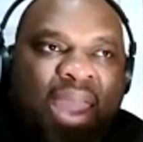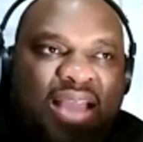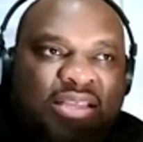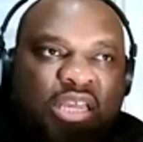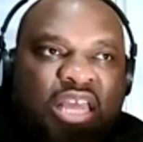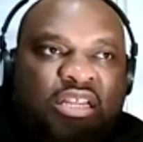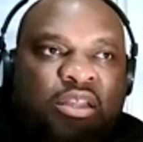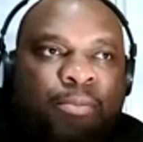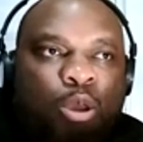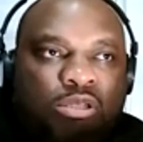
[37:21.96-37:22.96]
if
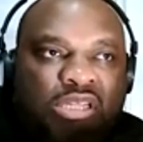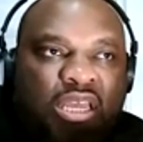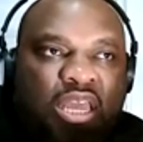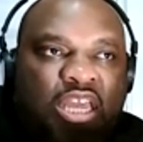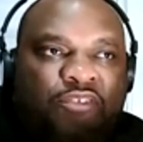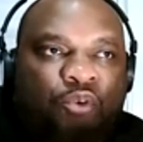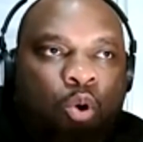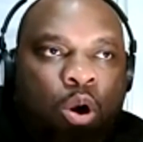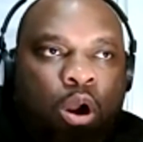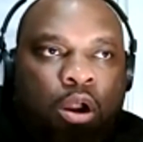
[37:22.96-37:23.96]
imagine
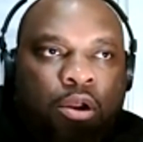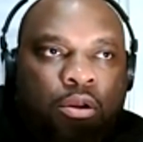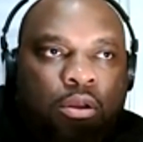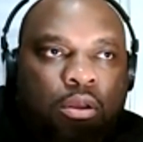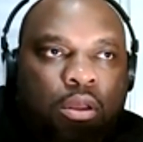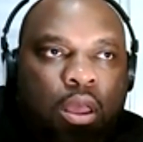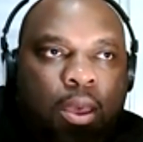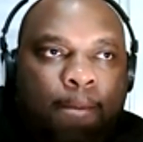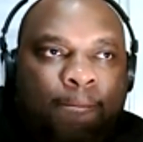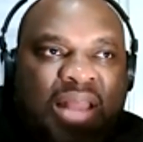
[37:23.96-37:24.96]
the music is
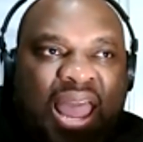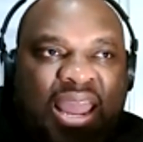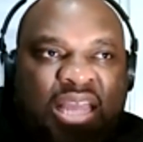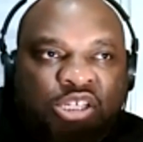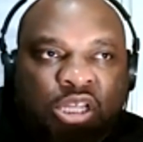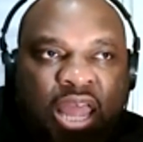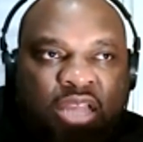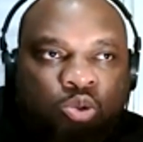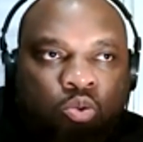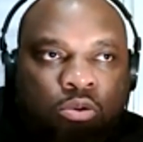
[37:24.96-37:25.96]
for
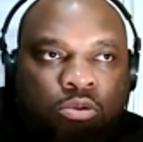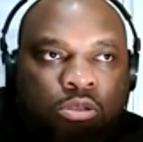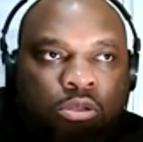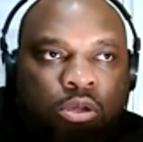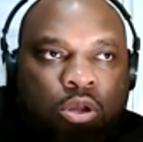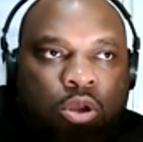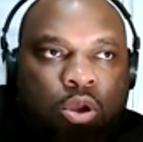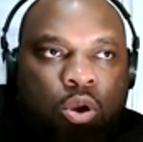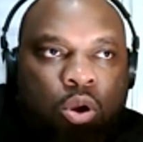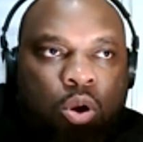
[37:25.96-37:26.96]
black
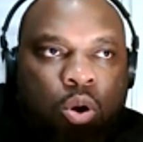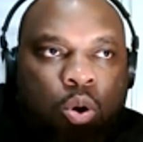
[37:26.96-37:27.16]
intellectuals